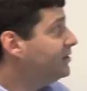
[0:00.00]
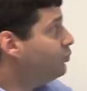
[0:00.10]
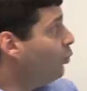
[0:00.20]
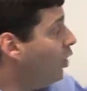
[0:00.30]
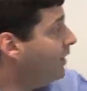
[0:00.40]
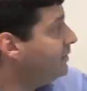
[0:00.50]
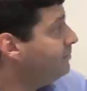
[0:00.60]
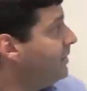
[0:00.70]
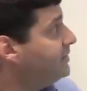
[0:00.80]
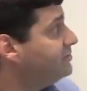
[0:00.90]
that's
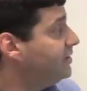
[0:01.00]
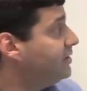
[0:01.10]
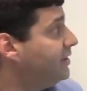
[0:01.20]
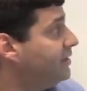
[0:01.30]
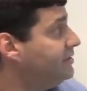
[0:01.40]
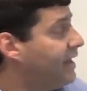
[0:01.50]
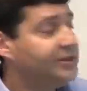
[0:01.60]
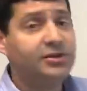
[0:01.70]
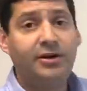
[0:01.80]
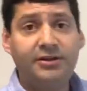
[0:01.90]
one basic uh,
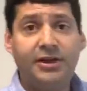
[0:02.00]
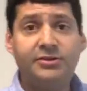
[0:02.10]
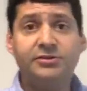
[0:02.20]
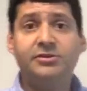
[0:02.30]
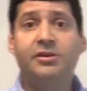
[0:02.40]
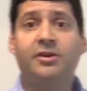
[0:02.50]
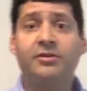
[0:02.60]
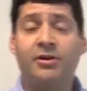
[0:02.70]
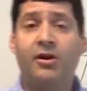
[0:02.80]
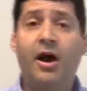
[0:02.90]
DAS architectures. There,
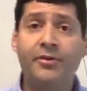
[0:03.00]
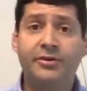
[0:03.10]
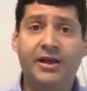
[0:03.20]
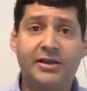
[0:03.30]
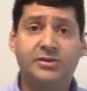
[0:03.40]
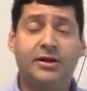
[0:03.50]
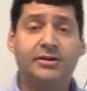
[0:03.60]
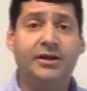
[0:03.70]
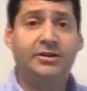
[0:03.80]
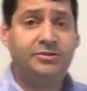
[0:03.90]
there are other DAS
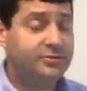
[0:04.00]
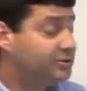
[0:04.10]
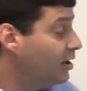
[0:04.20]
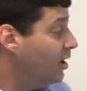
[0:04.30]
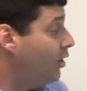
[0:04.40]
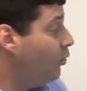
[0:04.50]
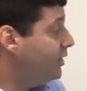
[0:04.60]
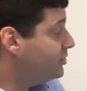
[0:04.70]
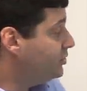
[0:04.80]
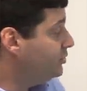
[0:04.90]
architectures
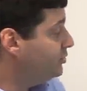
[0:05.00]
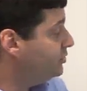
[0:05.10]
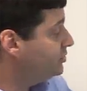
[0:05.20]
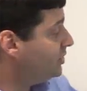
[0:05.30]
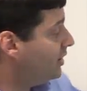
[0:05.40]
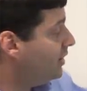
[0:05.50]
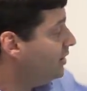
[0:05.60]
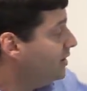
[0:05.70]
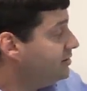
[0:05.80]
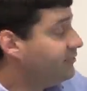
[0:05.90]
which use uh,
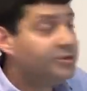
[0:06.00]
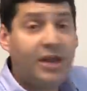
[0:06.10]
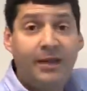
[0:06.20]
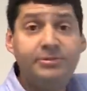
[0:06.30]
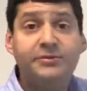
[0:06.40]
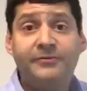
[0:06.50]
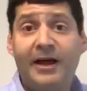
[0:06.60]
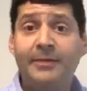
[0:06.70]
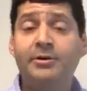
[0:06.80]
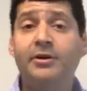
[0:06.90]
different types of
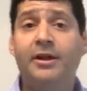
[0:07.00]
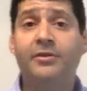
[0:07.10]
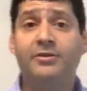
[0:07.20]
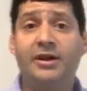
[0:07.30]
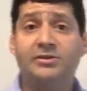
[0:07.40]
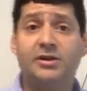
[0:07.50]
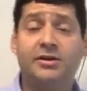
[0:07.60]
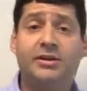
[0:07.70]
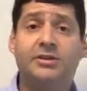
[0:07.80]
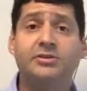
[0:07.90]
fiber and other DAS
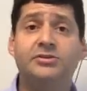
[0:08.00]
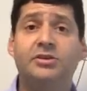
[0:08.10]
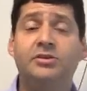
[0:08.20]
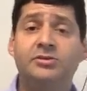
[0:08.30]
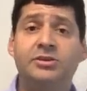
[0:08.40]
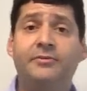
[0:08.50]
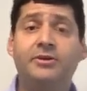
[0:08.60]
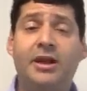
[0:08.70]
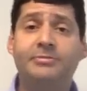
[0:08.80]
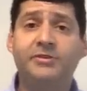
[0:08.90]
architectures that use
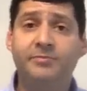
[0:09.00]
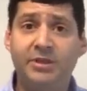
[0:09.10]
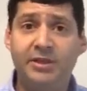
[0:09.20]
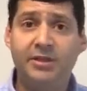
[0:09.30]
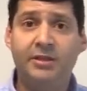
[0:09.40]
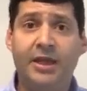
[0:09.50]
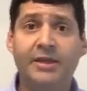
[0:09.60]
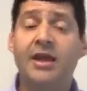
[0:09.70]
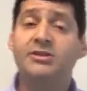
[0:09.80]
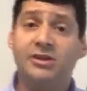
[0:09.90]
different types of media
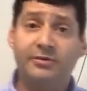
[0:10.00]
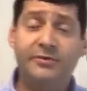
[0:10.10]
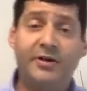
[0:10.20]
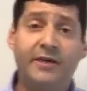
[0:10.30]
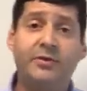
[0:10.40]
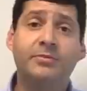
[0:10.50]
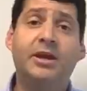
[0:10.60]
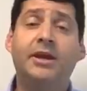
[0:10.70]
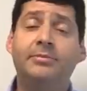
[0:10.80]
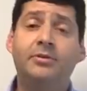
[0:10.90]
like 75 ohm
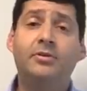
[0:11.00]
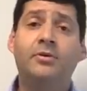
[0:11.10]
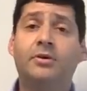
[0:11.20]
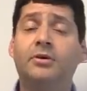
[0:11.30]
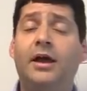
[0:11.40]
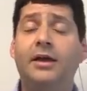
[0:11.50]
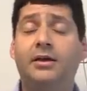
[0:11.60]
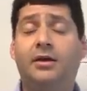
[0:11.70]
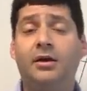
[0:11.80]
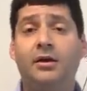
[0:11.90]
cable or
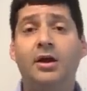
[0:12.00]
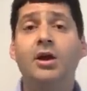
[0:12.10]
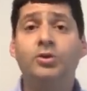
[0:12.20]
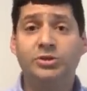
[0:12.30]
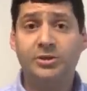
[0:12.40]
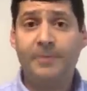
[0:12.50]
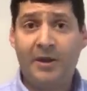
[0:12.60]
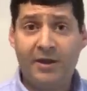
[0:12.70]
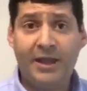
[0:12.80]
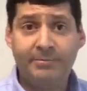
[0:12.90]
like uh, twisted
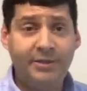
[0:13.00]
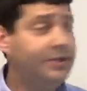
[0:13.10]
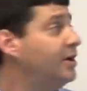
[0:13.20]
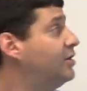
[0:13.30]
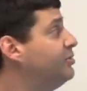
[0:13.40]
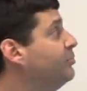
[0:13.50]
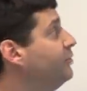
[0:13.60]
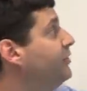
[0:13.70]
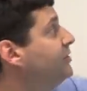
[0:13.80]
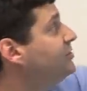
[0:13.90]
pair cabling to
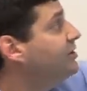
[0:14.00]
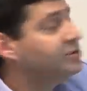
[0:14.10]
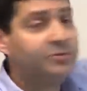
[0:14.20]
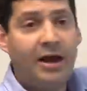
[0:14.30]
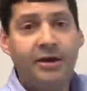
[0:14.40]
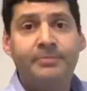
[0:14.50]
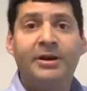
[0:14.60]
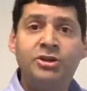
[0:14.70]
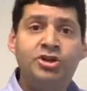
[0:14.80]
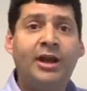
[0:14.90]
move these things around.
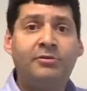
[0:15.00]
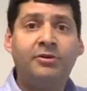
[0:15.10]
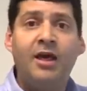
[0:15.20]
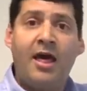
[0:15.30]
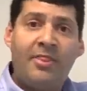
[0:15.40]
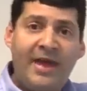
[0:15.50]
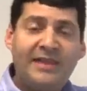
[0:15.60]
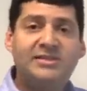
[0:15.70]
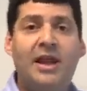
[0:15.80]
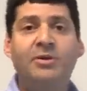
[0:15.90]
But in general,
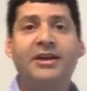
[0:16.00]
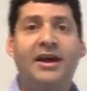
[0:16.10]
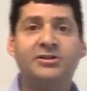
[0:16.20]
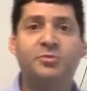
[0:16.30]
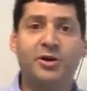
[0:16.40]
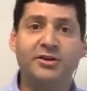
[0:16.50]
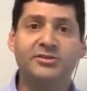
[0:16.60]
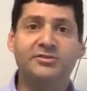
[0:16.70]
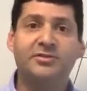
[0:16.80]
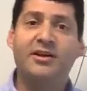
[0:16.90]
that's how a DAS
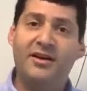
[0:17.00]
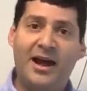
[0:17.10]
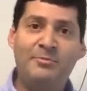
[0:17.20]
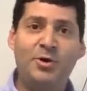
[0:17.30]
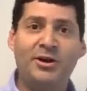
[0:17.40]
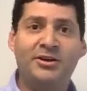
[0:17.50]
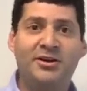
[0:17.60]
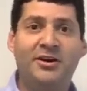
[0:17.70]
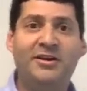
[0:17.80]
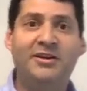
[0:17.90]
works. I'm Morgan
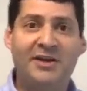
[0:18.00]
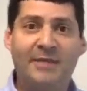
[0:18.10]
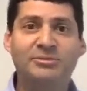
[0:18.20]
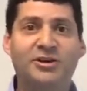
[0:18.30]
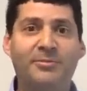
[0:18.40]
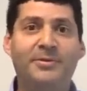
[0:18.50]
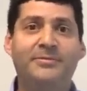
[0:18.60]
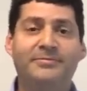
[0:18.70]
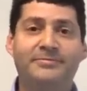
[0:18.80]
Kurk, CommScope.